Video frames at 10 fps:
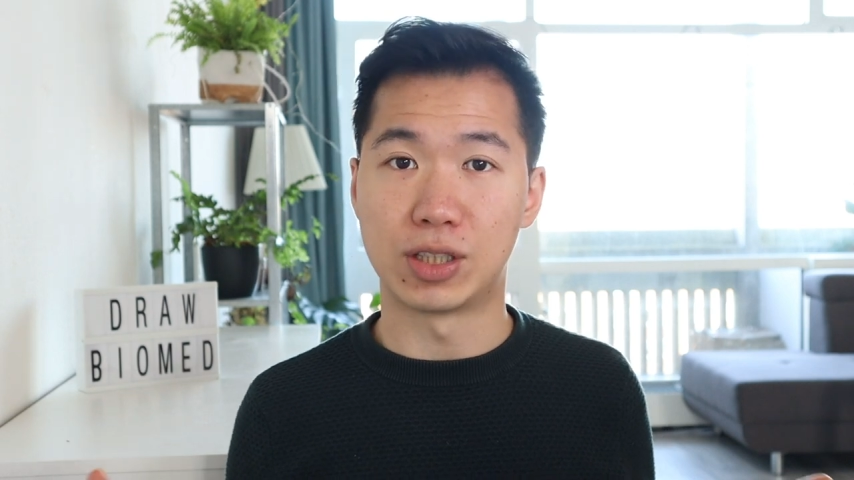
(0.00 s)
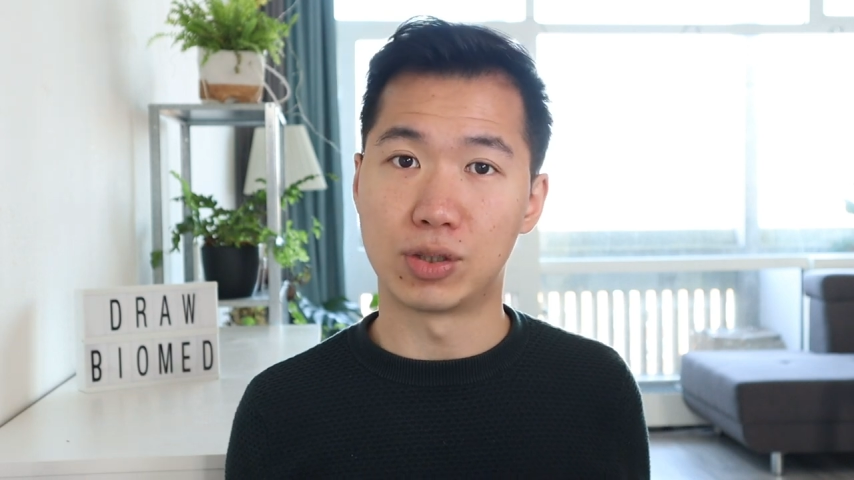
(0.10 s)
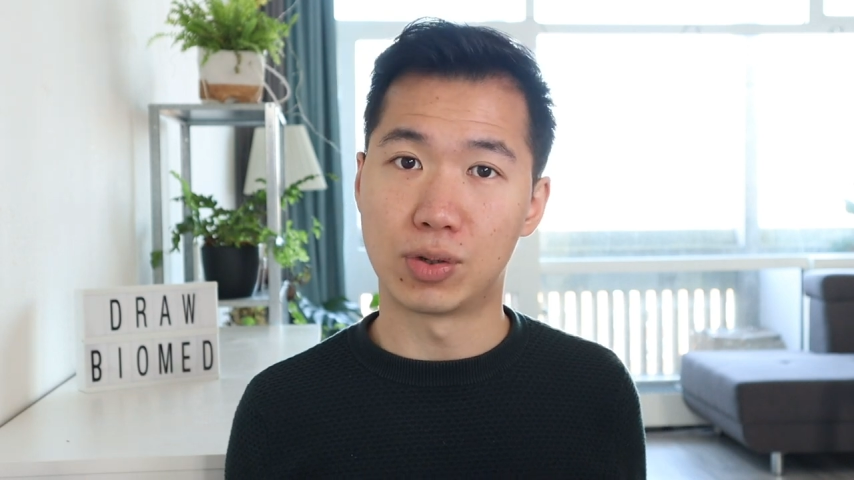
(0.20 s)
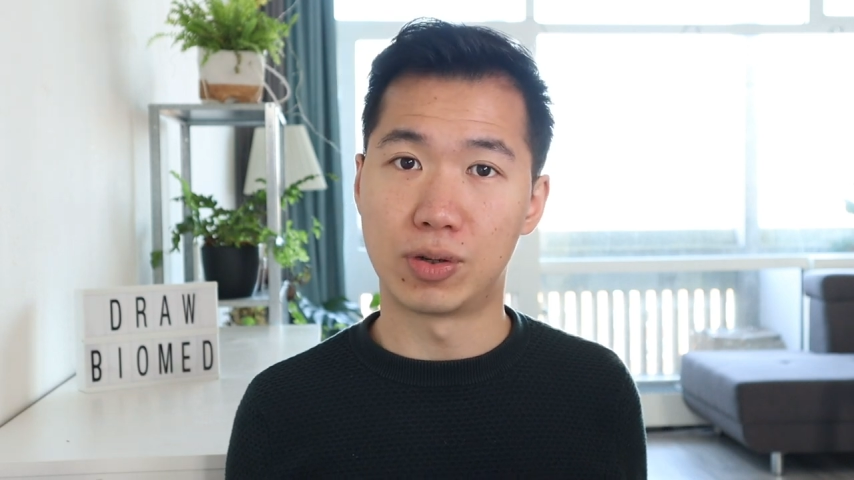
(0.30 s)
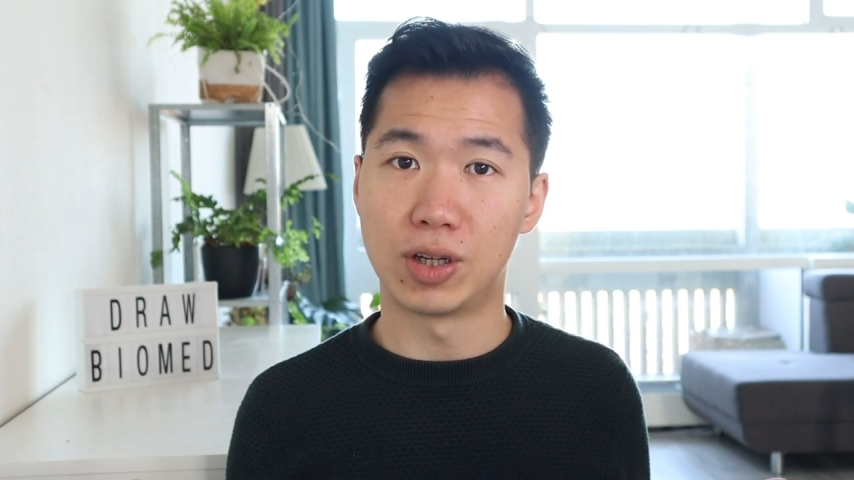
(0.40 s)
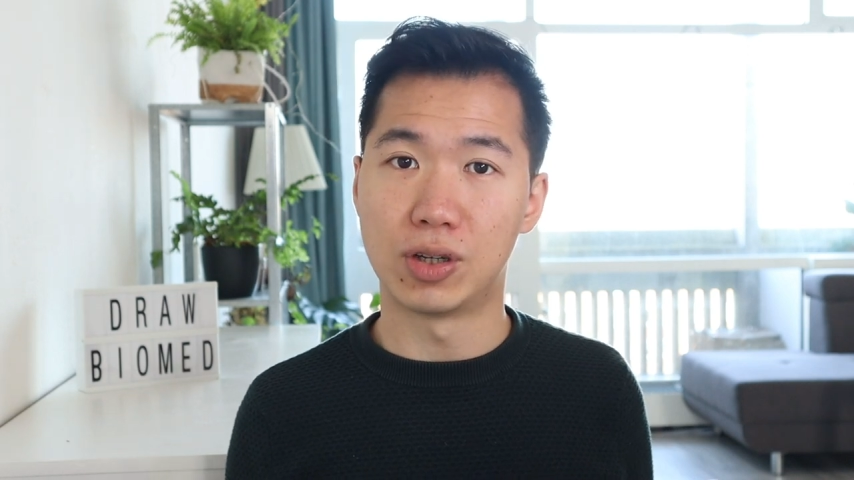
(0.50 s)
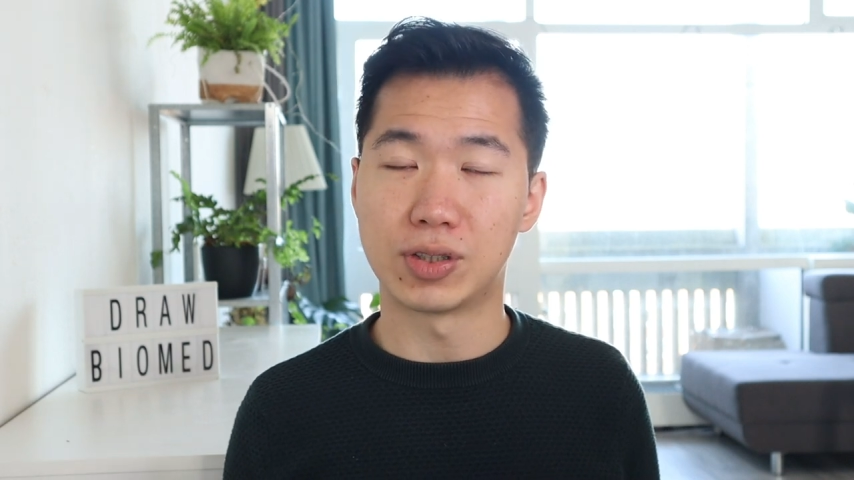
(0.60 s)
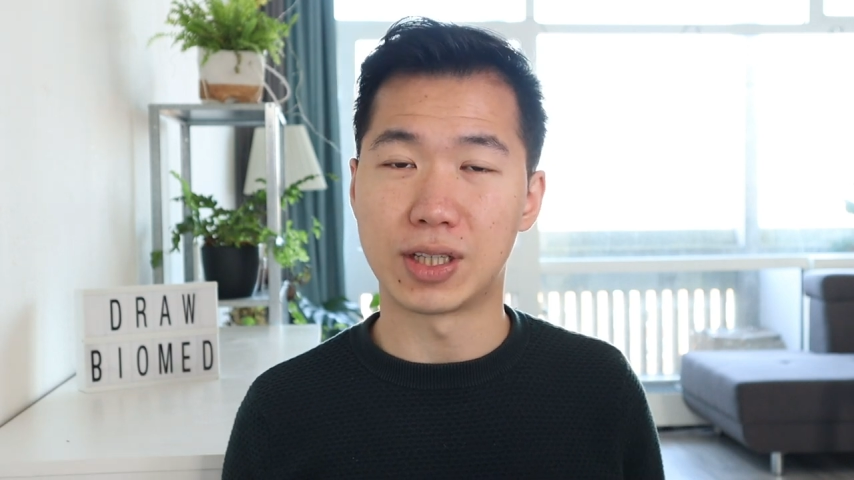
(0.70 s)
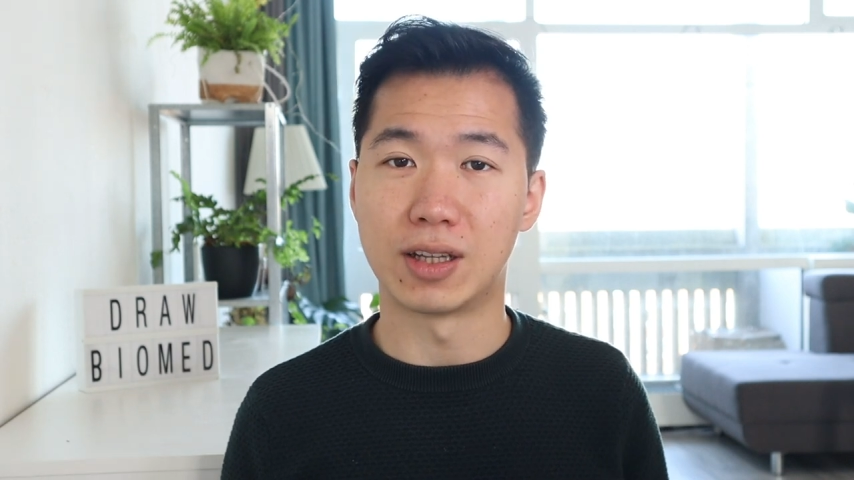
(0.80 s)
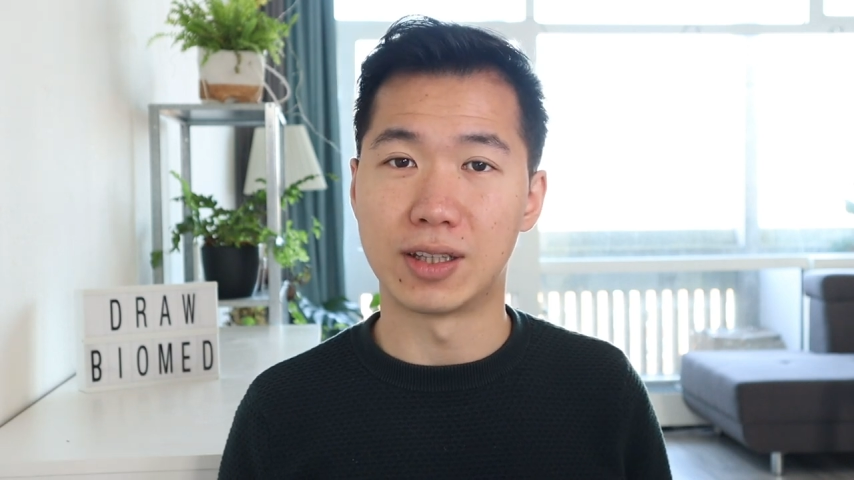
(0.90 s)

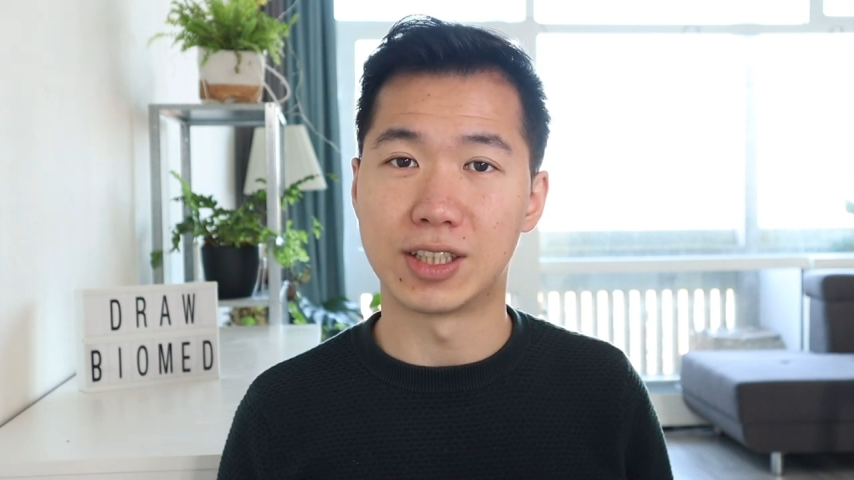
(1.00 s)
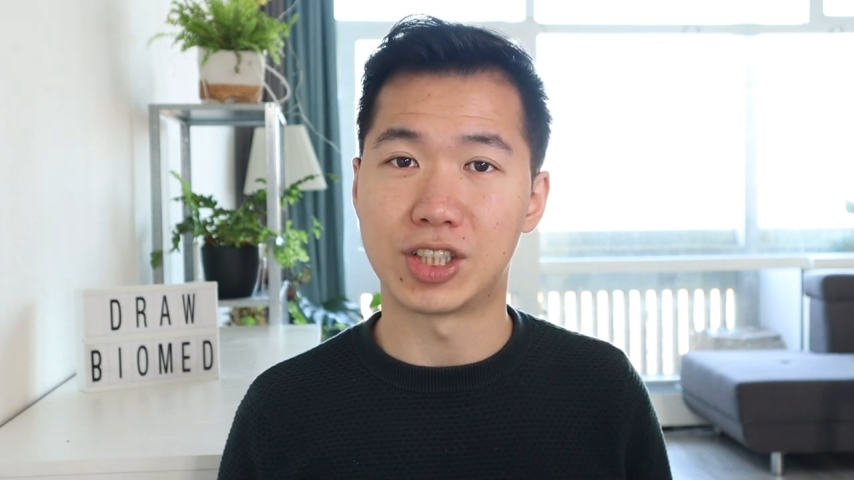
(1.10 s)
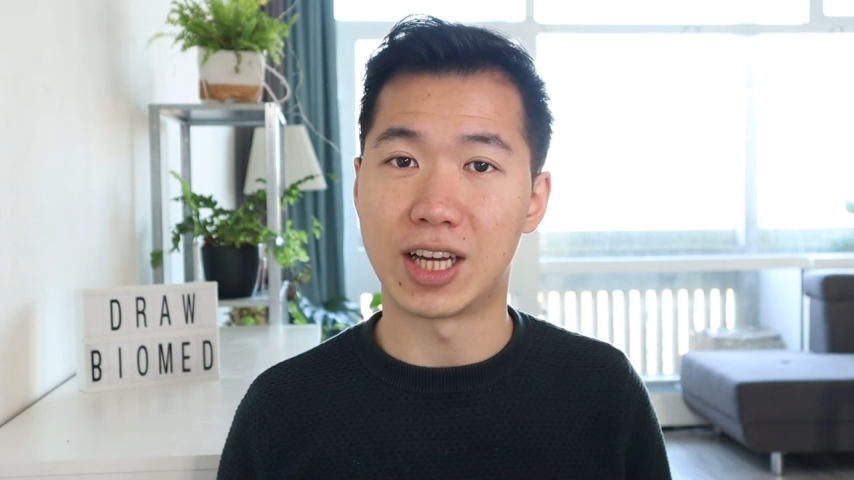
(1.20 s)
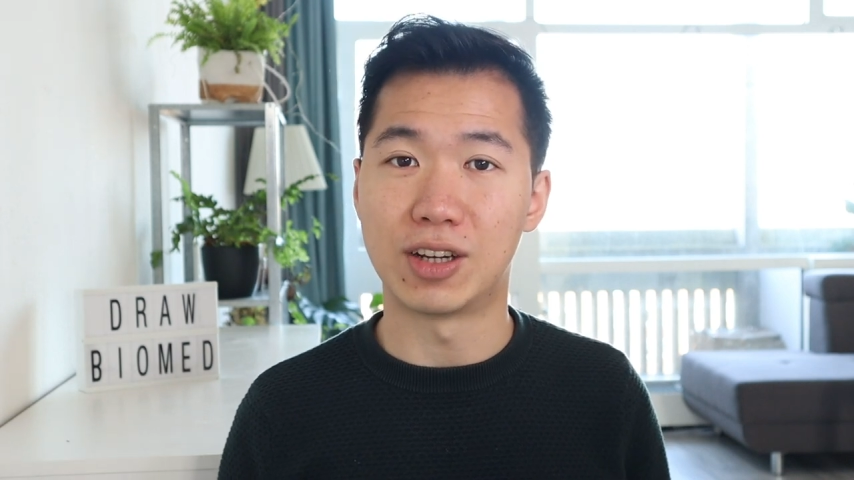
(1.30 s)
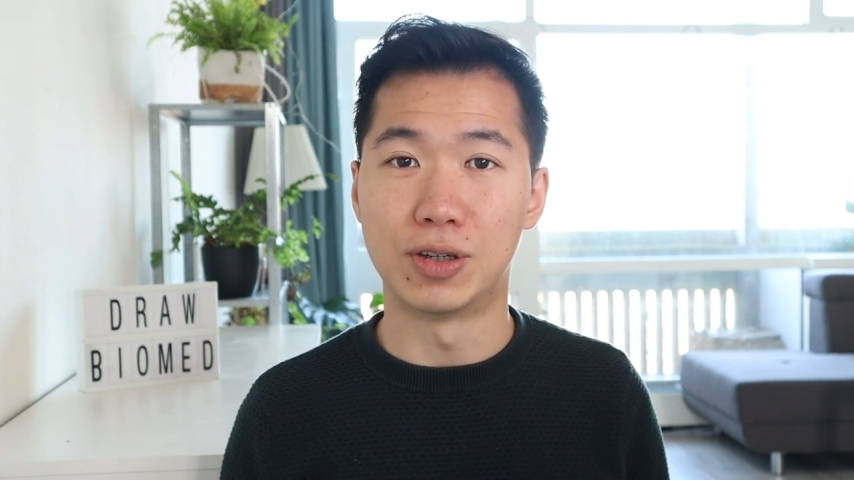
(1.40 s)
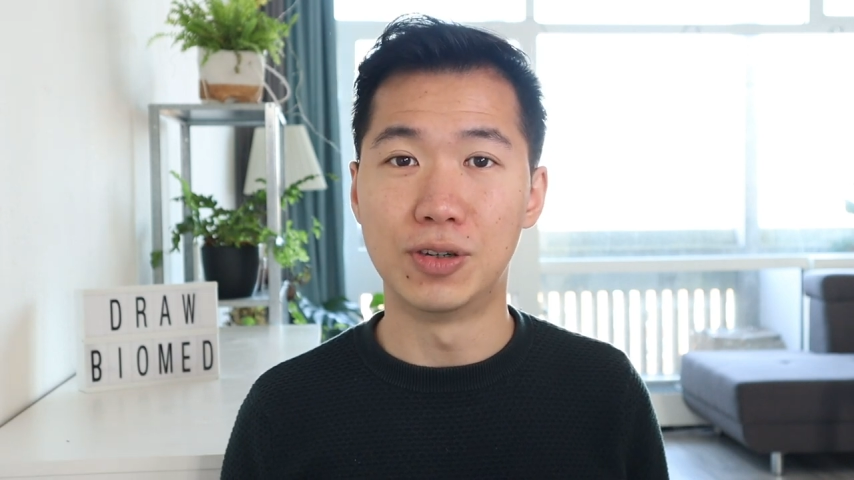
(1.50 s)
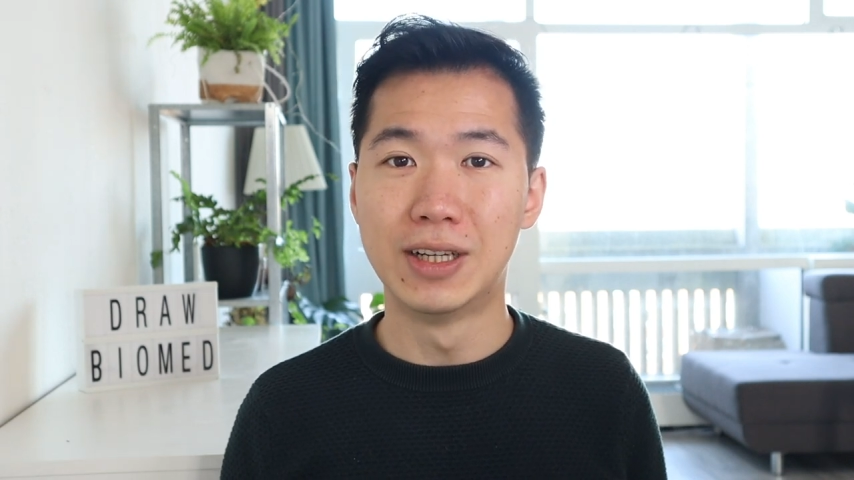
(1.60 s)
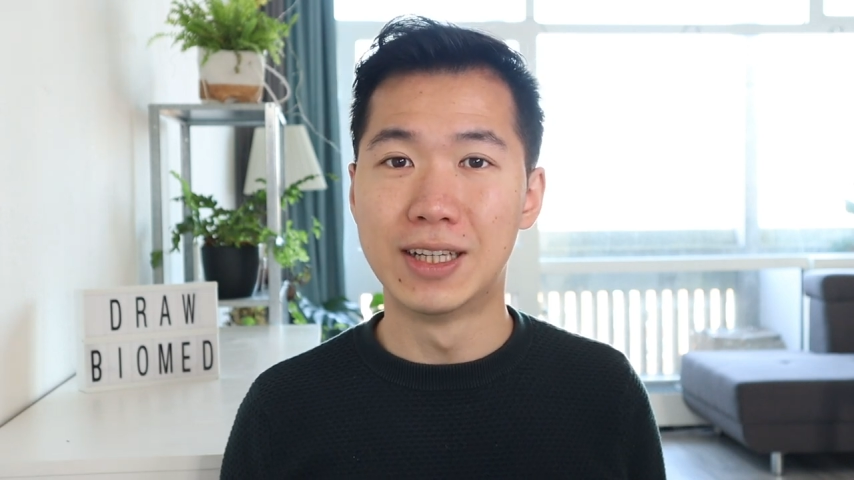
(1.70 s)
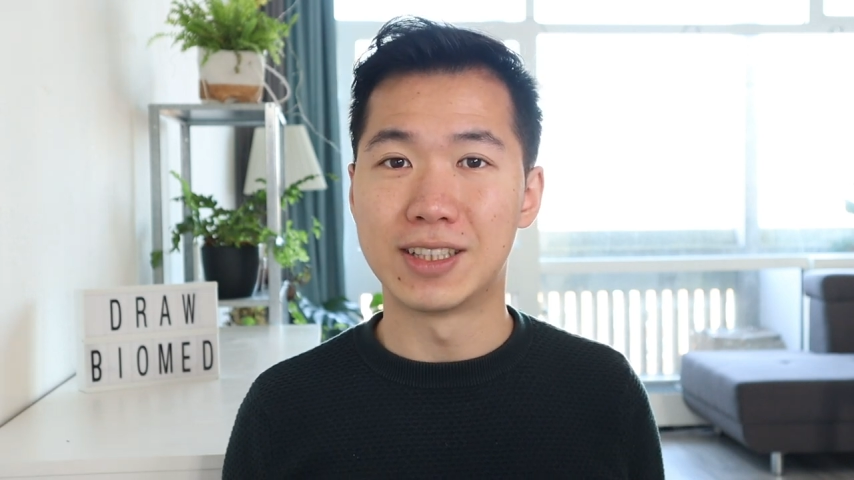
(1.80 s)
tutorials on this channel.